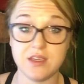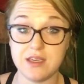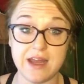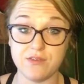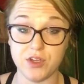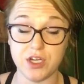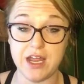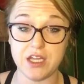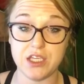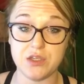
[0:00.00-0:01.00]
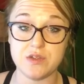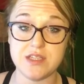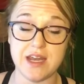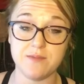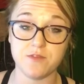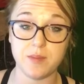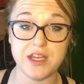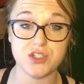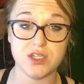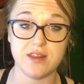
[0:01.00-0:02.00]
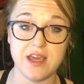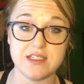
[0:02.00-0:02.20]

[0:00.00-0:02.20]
kind of learn how to use that information and that